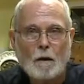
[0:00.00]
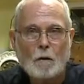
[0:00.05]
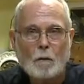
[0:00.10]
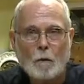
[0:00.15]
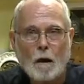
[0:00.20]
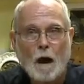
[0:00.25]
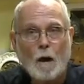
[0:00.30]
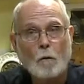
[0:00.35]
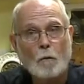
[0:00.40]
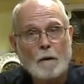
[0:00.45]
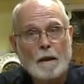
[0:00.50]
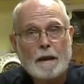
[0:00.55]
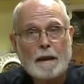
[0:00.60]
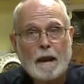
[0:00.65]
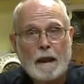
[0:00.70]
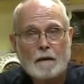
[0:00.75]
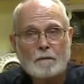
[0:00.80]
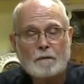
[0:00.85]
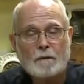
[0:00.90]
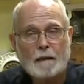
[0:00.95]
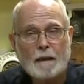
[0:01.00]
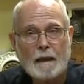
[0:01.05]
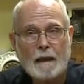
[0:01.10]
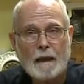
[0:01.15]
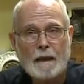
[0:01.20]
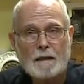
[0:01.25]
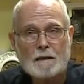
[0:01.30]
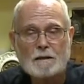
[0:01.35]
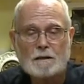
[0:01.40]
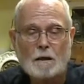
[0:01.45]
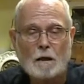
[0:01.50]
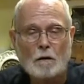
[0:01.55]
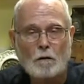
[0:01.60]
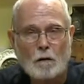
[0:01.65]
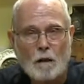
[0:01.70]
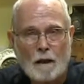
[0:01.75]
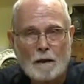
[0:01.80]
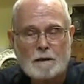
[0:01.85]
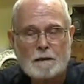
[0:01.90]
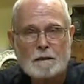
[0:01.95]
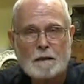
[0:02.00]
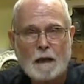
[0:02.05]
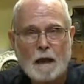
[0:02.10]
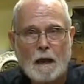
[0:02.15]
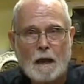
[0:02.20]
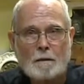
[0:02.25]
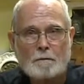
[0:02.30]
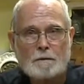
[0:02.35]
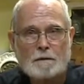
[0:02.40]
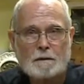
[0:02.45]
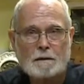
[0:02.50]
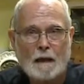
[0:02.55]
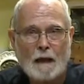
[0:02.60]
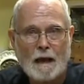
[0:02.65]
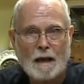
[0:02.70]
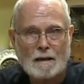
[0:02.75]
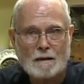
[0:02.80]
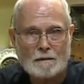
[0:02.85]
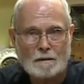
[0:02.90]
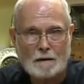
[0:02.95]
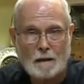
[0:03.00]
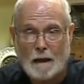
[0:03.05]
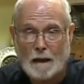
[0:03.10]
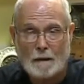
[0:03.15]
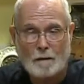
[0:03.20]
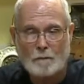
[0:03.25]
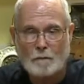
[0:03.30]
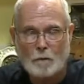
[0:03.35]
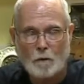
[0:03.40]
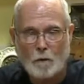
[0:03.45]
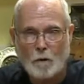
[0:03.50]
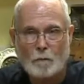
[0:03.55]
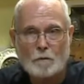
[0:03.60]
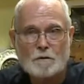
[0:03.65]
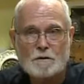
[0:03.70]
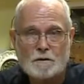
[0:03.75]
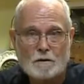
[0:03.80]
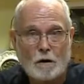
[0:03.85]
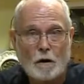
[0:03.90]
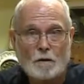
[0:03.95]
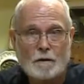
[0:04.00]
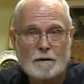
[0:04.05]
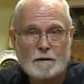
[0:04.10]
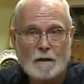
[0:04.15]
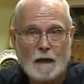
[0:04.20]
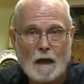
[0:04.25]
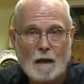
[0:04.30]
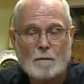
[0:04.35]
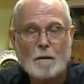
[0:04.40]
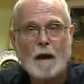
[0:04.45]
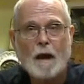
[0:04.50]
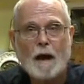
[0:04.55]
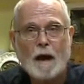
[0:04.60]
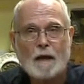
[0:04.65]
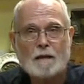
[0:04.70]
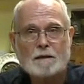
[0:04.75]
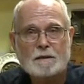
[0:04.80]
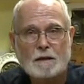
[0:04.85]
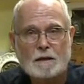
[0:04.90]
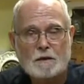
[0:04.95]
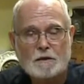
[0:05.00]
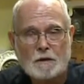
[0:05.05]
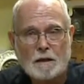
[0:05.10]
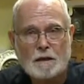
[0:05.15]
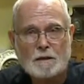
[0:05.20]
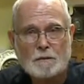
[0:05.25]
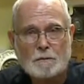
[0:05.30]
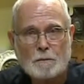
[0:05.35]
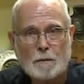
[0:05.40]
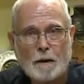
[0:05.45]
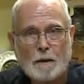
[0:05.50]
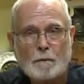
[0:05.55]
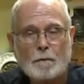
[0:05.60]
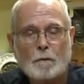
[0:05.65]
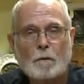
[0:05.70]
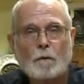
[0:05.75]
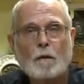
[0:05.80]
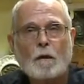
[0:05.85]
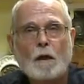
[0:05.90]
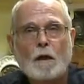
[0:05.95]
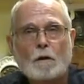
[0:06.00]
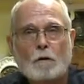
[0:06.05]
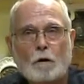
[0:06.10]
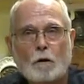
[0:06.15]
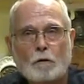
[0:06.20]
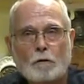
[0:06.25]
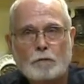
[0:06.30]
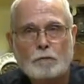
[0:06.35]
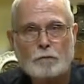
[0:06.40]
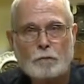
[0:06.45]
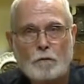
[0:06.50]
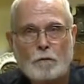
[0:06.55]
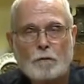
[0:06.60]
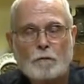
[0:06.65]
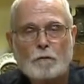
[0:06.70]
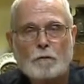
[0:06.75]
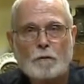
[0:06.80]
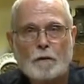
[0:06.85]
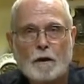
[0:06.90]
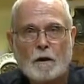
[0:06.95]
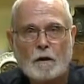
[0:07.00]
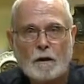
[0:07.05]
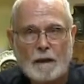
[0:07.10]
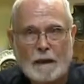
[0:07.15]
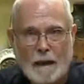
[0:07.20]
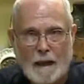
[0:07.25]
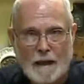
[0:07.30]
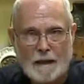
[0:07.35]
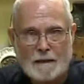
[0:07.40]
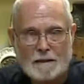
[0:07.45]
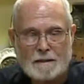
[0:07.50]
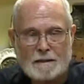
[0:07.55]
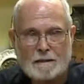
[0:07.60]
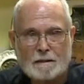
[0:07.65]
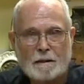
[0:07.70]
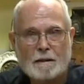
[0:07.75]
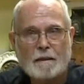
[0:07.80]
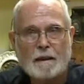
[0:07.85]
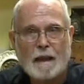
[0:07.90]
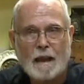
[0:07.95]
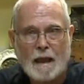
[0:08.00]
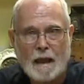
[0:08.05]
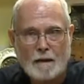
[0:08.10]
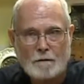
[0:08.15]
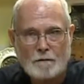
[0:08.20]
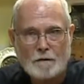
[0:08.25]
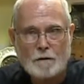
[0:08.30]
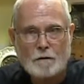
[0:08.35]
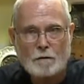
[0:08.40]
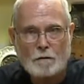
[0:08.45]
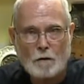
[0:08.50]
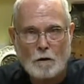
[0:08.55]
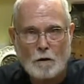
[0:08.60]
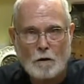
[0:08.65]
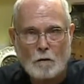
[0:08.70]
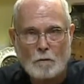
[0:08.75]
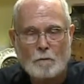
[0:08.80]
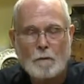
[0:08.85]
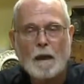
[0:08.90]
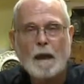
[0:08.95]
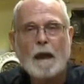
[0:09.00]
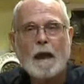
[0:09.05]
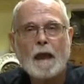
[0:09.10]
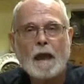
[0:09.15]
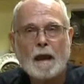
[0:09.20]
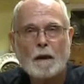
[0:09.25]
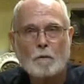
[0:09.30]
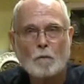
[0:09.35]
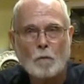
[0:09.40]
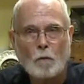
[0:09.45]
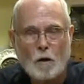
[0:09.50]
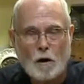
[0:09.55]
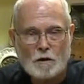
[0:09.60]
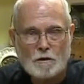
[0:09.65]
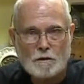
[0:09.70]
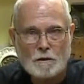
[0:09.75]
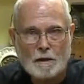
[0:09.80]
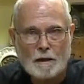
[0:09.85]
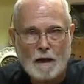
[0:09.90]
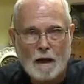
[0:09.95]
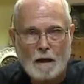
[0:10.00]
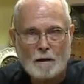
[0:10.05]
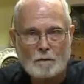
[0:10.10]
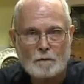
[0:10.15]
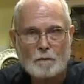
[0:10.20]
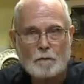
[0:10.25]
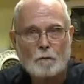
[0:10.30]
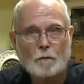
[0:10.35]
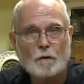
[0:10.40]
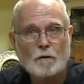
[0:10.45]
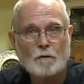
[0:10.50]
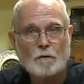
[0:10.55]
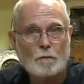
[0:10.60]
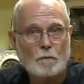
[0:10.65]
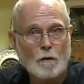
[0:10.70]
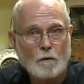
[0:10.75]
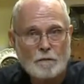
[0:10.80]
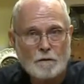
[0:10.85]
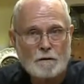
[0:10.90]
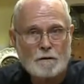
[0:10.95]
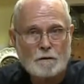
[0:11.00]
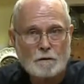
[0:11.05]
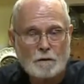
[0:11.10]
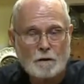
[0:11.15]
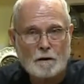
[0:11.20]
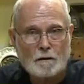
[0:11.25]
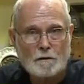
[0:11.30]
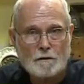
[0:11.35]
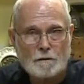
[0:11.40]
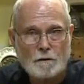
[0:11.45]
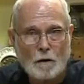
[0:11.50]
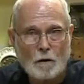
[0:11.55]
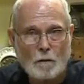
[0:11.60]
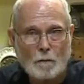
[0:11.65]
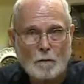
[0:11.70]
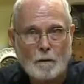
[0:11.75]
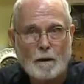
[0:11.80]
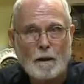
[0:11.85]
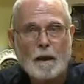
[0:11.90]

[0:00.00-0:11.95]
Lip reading: While we have the case, a lot of times, almost all the time, I suggest people go through their case that they have in their home and wash it out with Murphy's oil soap